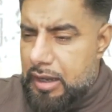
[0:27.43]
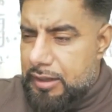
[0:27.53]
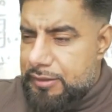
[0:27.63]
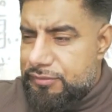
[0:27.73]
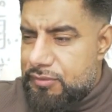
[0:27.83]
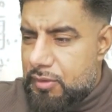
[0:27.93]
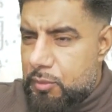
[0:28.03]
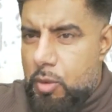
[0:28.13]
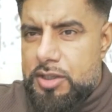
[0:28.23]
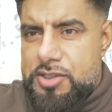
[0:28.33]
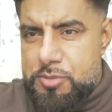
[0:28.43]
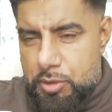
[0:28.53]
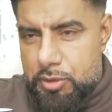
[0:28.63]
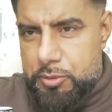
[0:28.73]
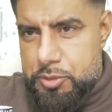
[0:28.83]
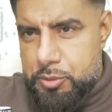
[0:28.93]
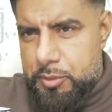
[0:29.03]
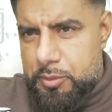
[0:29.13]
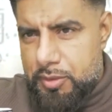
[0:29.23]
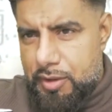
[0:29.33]
I've watched one or
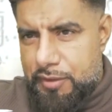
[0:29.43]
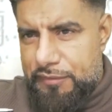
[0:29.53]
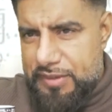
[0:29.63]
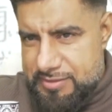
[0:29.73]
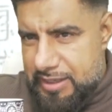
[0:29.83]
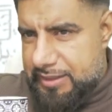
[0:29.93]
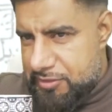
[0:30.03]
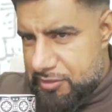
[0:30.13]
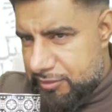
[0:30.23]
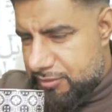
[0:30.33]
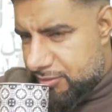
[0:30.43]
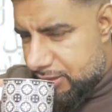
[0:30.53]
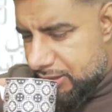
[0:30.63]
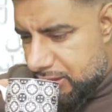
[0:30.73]
two of his lectures.